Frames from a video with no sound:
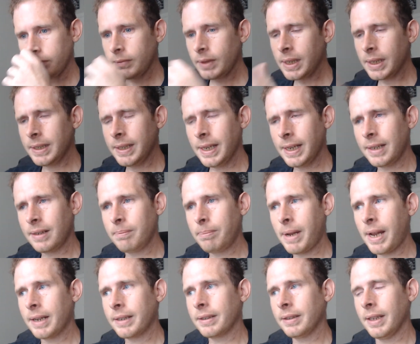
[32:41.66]
yeah,
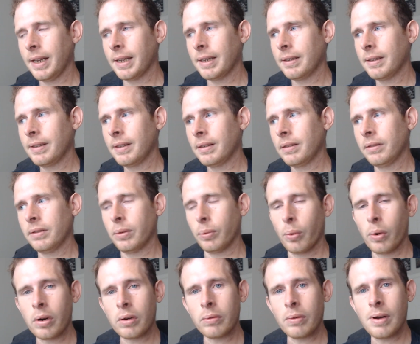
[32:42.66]
back like the
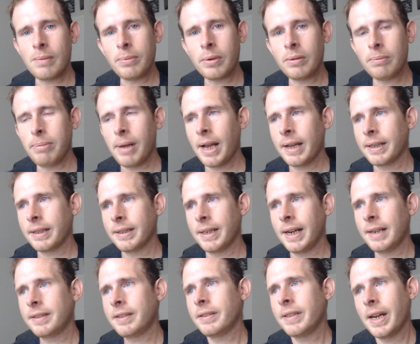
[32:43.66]
Royal Rumble back in
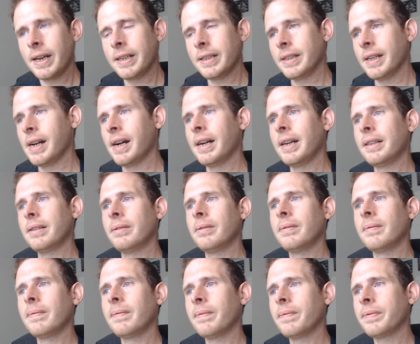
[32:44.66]
1999,
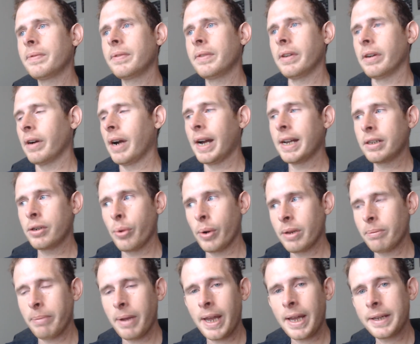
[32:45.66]
their I
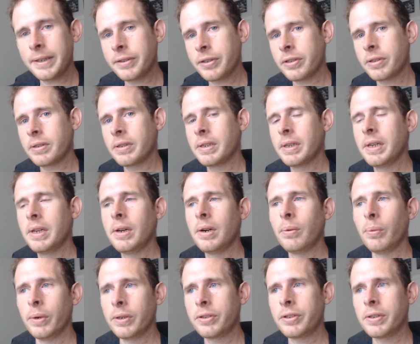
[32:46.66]
Quit match,
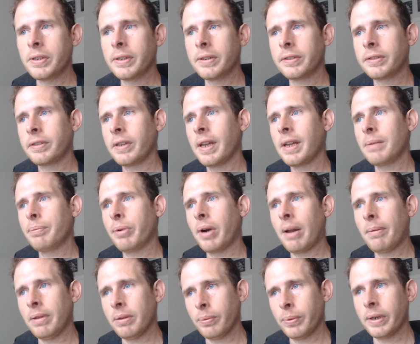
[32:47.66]
which you can say
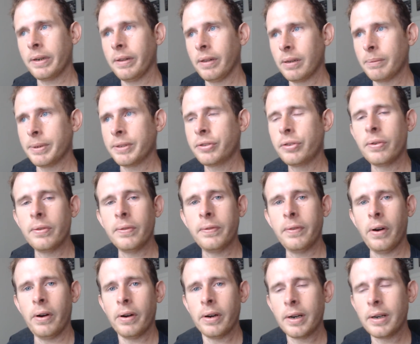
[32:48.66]
probably went a little bit too
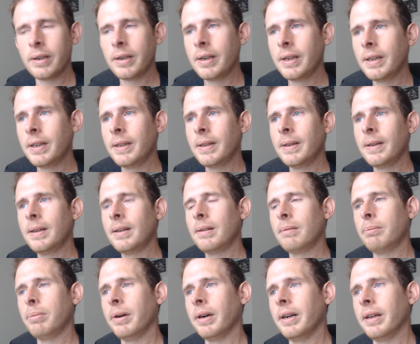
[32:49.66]
far,
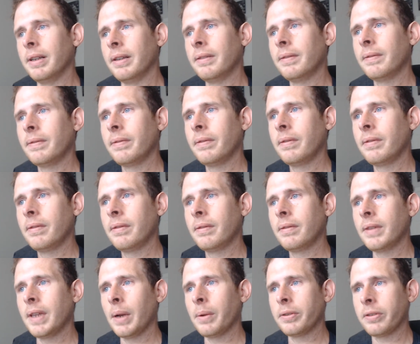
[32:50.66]
but
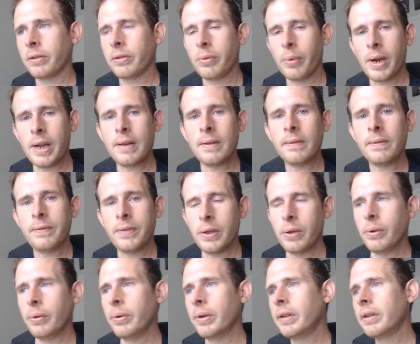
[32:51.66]
that was a great
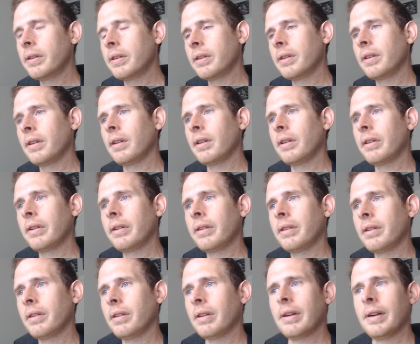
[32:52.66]
feud.
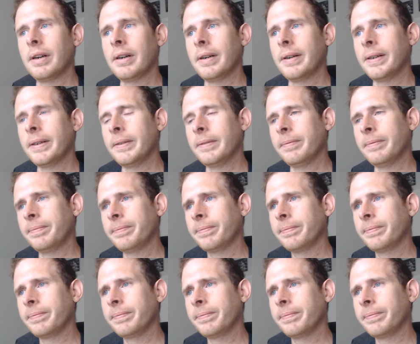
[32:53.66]
Um,